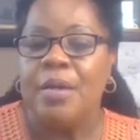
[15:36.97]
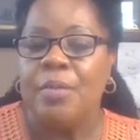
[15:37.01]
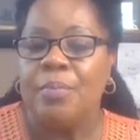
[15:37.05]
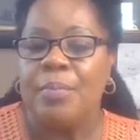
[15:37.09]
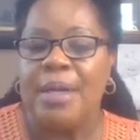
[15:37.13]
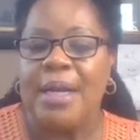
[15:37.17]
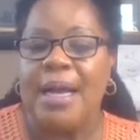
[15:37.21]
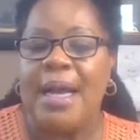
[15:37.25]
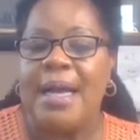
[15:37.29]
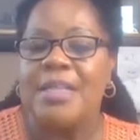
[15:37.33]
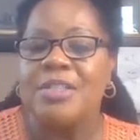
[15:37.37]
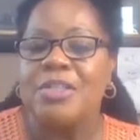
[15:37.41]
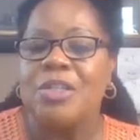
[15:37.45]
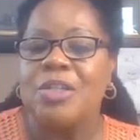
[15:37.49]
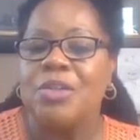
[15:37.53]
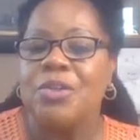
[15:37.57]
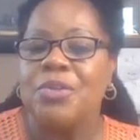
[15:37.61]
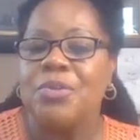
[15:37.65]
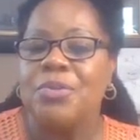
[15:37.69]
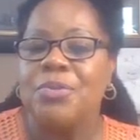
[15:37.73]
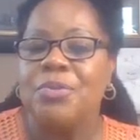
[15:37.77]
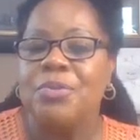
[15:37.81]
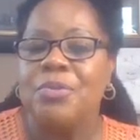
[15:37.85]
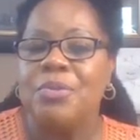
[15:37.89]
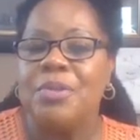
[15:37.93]
But guys,
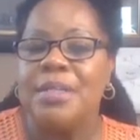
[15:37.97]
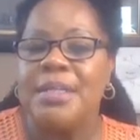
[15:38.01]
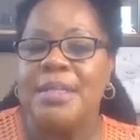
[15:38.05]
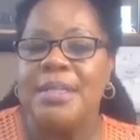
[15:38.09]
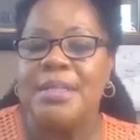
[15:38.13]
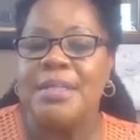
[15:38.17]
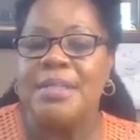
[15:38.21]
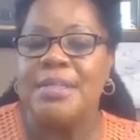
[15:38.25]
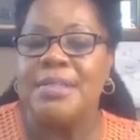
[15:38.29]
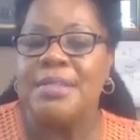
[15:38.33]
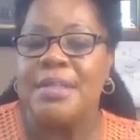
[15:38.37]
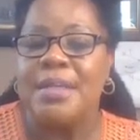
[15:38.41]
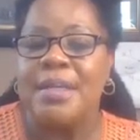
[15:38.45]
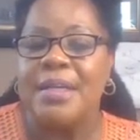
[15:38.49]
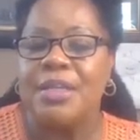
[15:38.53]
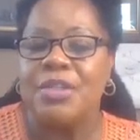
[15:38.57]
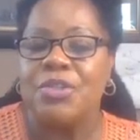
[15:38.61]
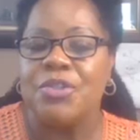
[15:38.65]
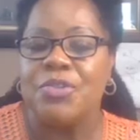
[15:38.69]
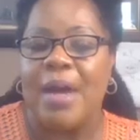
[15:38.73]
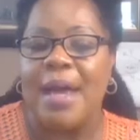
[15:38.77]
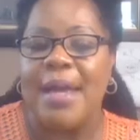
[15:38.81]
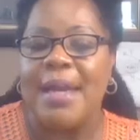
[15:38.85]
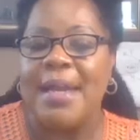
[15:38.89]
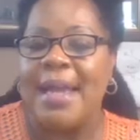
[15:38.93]
look through these and
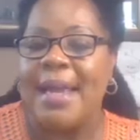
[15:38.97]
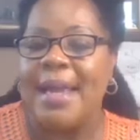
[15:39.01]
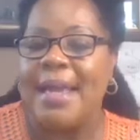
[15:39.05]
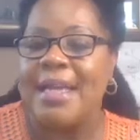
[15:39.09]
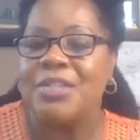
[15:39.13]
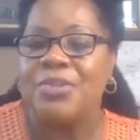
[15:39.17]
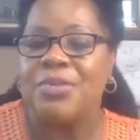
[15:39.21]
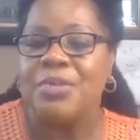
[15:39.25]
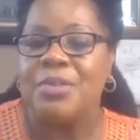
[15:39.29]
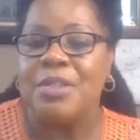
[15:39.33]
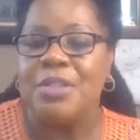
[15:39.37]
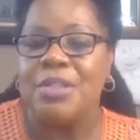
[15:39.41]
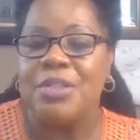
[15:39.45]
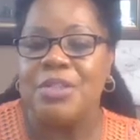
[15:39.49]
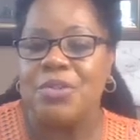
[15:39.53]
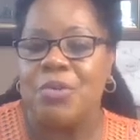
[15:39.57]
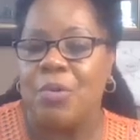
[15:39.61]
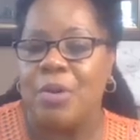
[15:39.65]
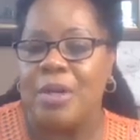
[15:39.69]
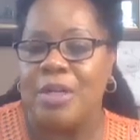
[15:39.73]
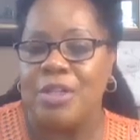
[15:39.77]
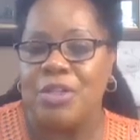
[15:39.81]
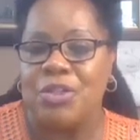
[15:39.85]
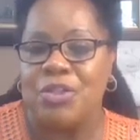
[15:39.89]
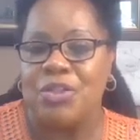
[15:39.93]
try to answer these
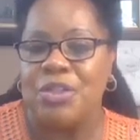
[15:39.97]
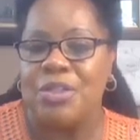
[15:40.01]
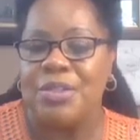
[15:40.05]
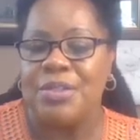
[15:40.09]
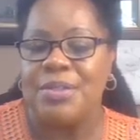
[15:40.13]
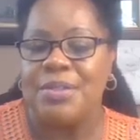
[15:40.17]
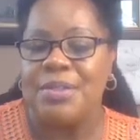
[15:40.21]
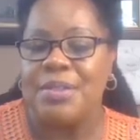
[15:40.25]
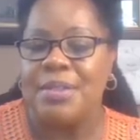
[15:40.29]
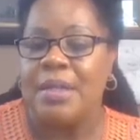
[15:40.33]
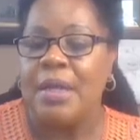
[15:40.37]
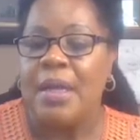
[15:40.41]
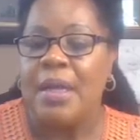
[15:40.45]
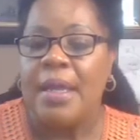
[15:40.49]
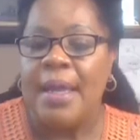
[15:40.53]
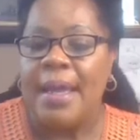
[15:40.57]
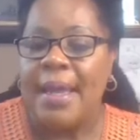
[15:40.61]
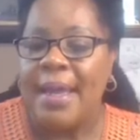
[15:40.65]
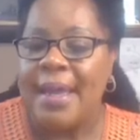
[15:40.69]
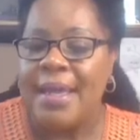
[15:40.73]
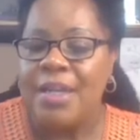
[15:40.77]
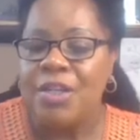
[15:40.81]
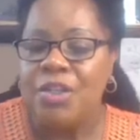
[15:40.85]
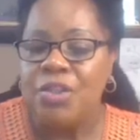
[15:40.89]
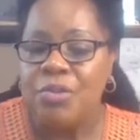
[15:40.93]
questions.
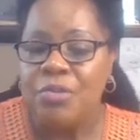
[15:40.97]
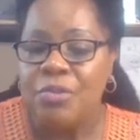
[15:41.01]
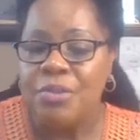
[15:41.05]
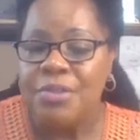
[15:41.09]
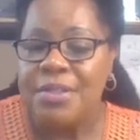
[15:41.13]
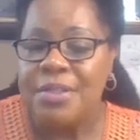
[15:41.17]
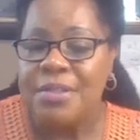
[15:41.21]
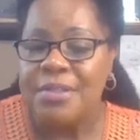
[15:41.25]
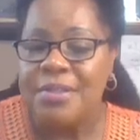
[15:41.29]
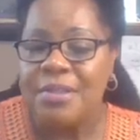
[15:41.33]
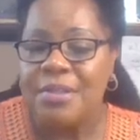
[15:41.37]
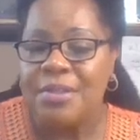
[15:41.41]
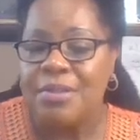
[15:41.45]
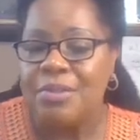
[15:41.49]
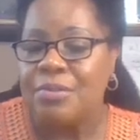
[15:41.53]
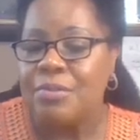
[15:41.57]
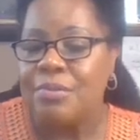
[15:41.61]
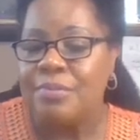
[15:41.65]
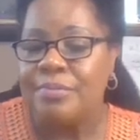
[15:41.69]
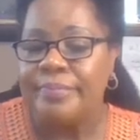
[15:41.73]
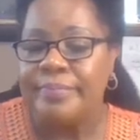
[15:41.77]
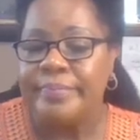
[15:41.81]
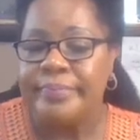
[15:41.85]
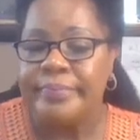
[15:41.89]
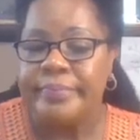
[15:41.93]
And use this
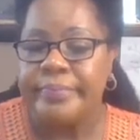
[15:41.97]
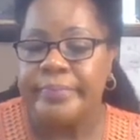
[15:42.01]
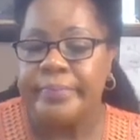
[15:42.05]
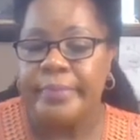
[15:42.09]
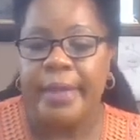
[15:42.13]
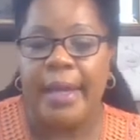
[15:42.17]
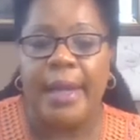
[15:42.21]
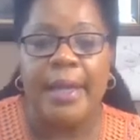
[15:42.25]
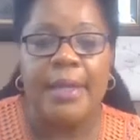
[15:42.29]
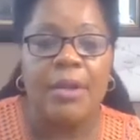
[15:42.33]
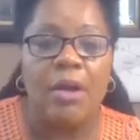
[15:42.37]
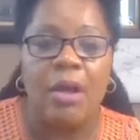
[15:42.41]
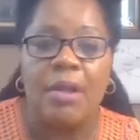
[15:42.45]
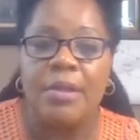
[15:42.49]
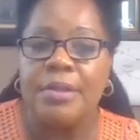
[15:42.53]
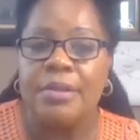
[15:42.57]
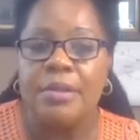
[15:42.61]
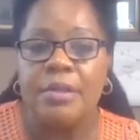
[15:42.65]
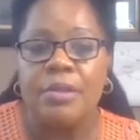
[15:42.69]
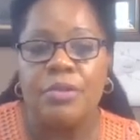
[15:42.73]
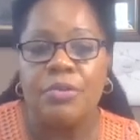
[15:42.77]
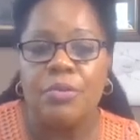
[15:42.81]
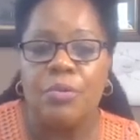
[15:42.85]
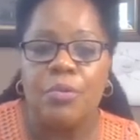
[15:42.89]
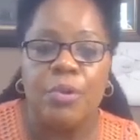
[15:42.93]
little, I call it a
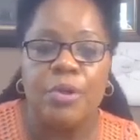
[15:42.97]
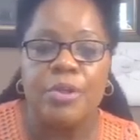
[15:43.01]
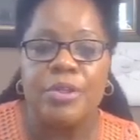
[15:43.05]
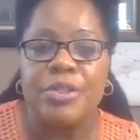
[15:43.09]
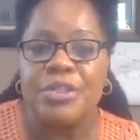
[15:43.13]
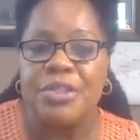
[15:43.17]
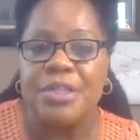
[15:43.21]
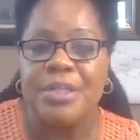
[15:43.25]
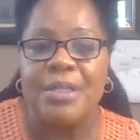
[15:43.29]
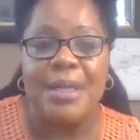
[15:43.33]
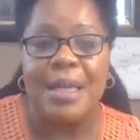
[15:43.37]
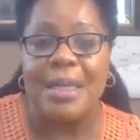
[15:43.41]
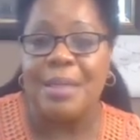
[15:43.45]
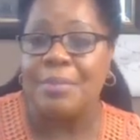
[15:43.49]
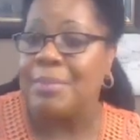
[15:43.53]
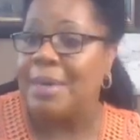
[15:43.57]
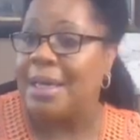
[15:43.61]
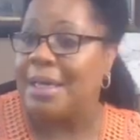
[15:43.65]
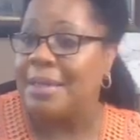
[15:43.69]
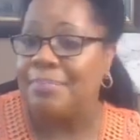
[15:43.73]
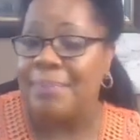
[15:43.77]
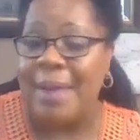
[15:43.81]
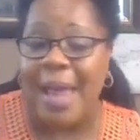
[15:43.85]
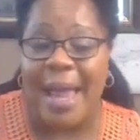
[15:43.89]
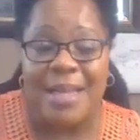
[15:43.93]
little worksheet like
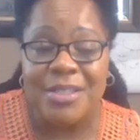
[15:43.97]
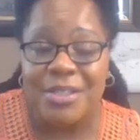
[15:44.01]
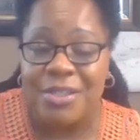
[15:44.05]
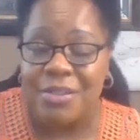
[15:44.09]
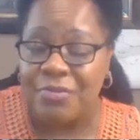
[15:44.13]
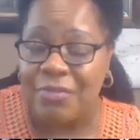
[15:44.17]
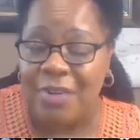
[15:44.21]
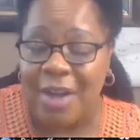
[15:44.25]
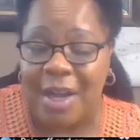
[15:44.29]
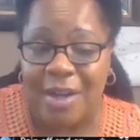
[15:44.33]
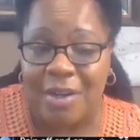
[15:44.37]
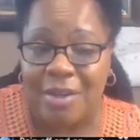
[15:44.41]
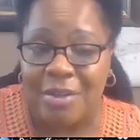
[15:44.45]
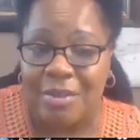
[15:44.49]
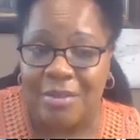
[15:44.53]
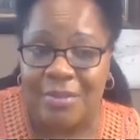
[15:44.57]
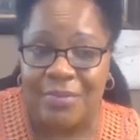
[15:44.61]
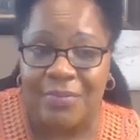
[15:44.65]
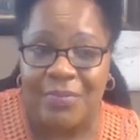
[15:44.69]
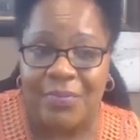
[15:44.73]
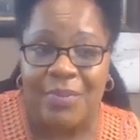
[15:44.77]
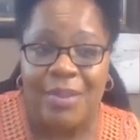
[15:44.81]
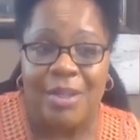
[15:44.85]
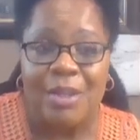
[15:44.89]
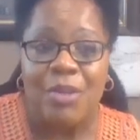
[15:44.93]
my pacifier.
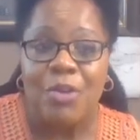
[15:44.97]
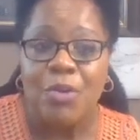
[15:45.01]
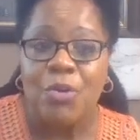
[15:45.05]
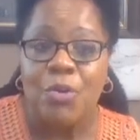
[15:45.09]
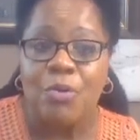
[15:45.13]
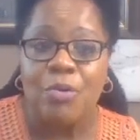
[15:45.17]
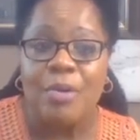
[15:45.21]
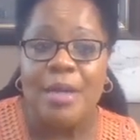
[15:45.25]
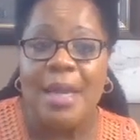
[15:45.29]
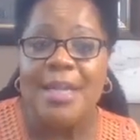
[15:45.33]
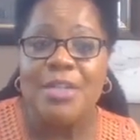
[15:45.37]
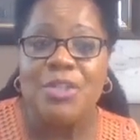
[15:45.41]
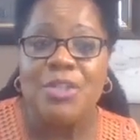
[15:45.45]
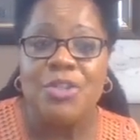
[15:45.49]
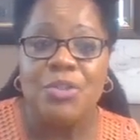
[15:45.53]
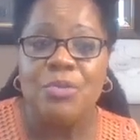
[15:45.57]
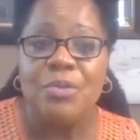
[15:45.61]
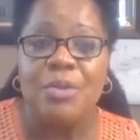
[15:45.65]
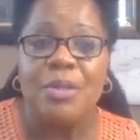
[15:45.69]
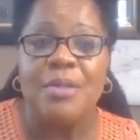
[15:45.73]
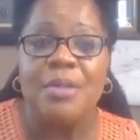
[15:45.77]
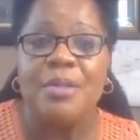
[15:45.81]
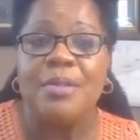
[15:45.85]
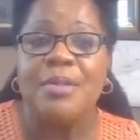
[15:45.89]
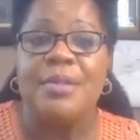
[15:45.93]
Create
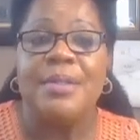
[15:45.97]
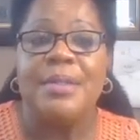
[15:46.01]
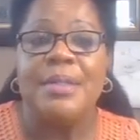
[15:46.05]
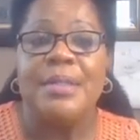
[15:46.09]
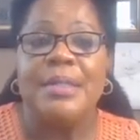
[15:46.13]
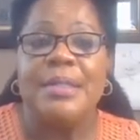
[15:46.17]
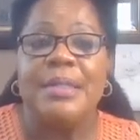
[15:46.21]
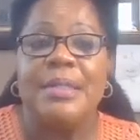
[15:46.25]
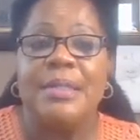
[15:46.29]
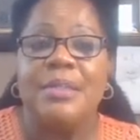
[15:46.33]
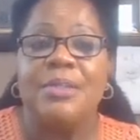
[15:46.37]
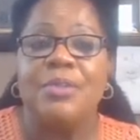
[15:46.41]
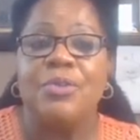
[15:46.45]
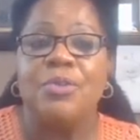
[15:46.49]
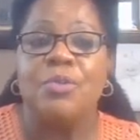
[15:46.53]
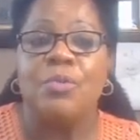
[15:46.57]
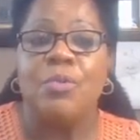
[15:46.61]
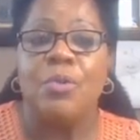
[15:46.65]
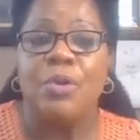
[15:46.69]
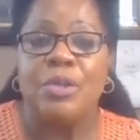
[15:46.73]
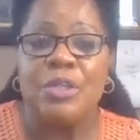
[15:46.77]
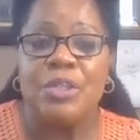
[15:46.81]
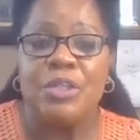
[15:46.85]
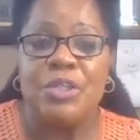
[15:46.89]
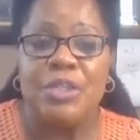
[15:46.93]
you a little
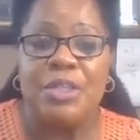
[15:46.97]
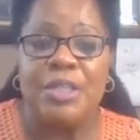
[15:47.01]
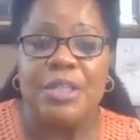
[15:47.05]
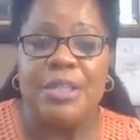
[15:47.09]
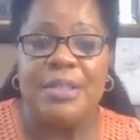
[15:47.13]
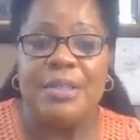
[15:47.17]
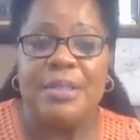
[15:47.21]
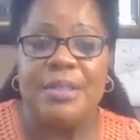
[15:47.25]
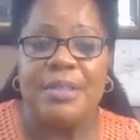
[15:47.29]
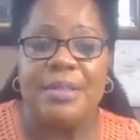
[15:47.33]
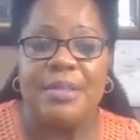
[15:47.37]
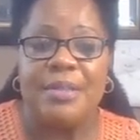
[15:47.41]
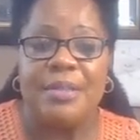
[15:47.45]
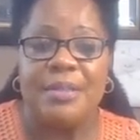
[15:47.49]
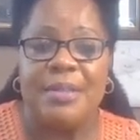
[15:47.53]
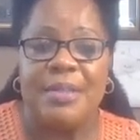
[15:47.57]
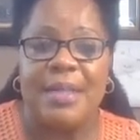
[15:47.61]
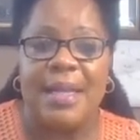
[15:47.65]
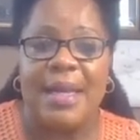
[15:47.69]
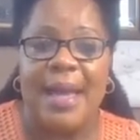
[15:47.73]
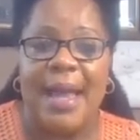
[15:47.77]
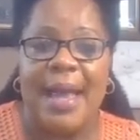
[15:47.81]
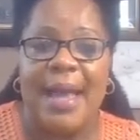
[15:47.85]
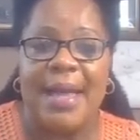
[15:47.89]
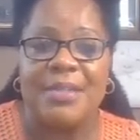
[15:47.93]
worksheet
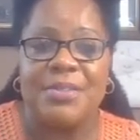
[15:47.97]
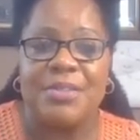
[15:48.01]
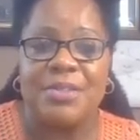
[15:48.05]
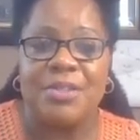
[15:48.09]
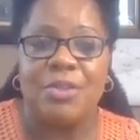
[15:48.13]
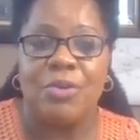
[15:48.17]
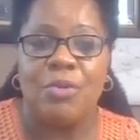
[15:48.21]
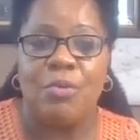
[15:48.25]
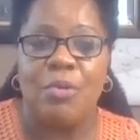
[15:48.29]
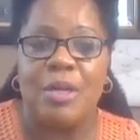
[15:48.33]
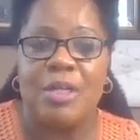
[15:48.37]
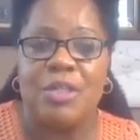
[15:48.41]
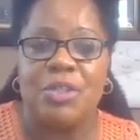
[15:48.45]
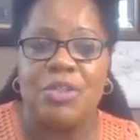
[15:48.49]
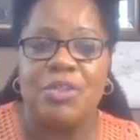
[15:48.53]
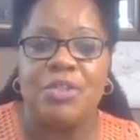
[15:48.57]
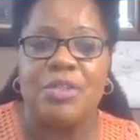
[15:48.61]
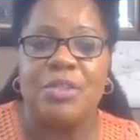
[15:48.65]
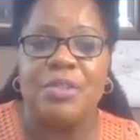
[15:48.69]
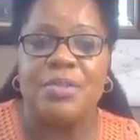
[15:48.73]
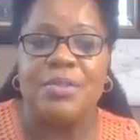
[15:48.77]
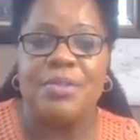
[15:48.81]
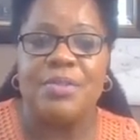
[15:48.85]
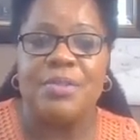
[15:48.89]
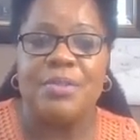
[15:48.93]
that asks the
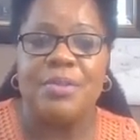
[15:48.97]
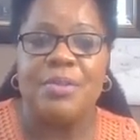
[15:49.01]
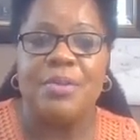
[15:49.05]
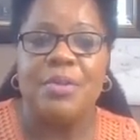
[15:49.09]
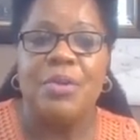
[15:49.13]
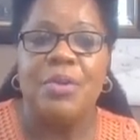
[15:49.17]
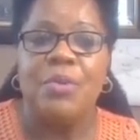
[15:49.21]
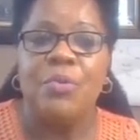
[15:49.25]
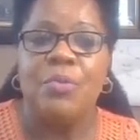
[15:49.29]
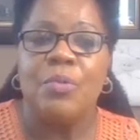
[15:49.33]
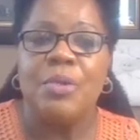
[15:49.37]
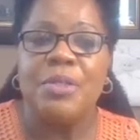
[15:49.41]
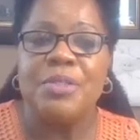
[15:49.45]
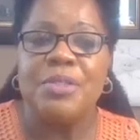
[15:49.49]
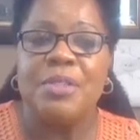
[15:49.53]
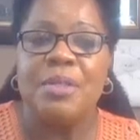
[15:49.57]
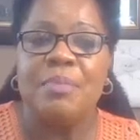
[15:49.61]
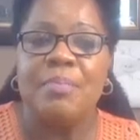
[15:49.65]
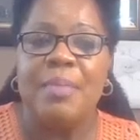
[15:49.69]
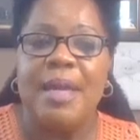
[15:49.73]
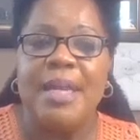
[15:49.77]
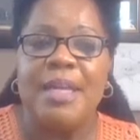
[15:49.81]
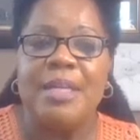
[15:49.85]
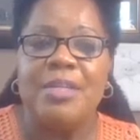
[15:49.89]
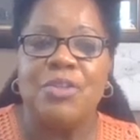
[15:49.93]
questions. What's the
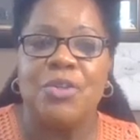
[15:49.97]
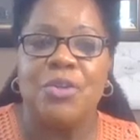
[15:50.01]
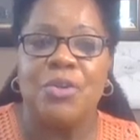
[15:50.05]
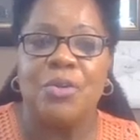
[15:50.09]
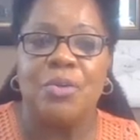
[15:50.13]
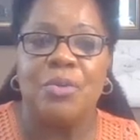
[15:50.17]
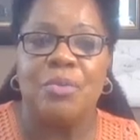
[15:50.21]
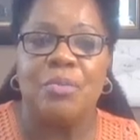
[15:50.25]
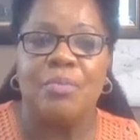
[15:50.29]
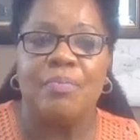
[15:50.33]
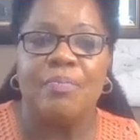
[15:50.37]
main term?